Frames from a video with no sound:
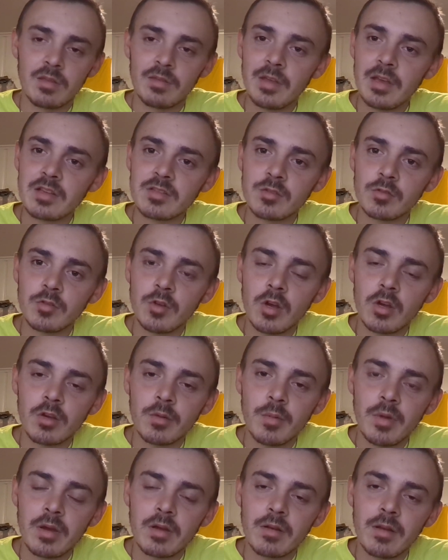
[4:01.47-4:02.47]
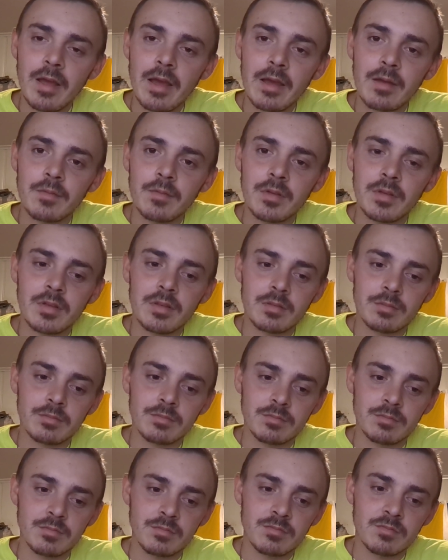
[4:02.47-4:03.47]
They also talk about
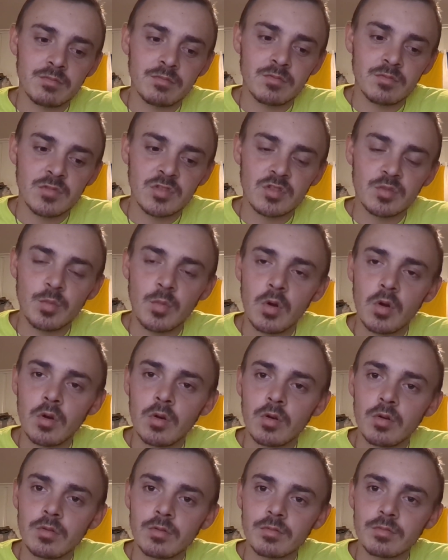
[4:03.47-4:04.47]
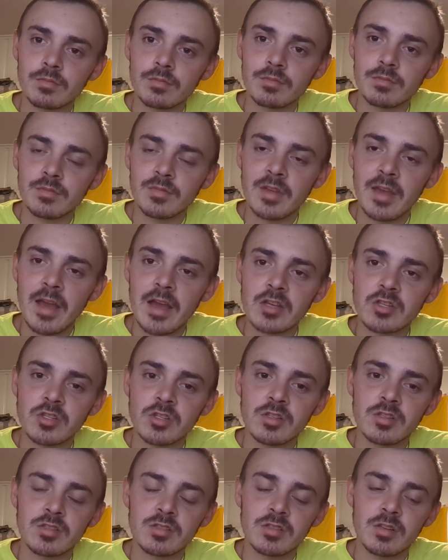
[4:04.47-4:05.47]
having small
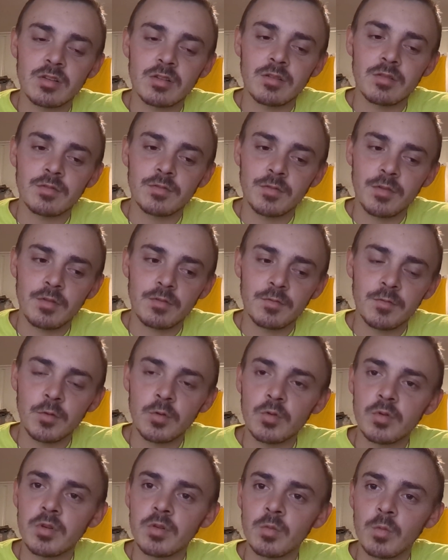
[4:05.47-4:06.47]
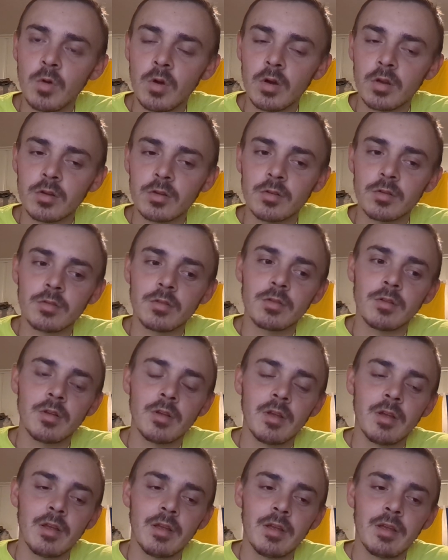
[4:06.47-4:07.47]
caches of food and water
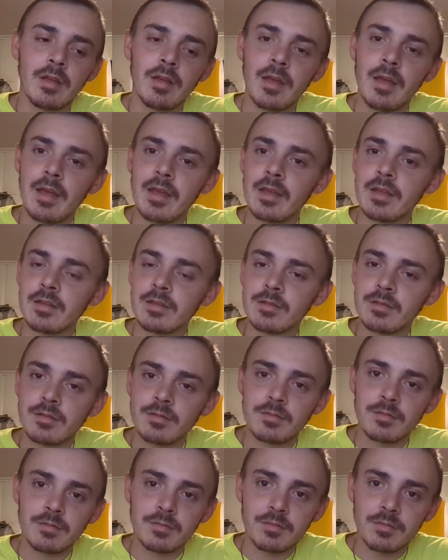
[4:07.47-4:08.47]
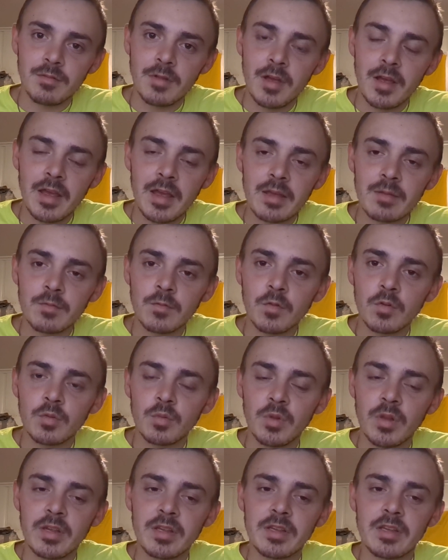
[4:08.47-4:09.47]
and a handful
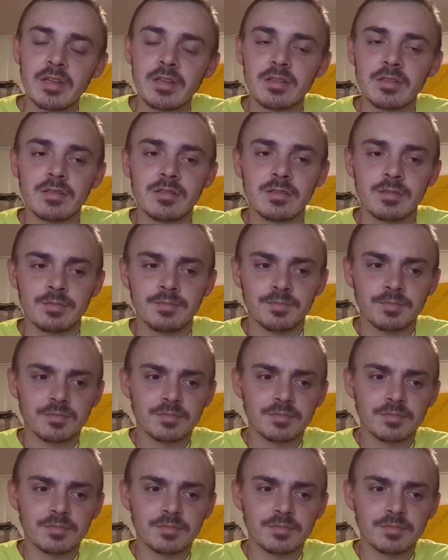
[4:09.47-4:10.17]
of blankets.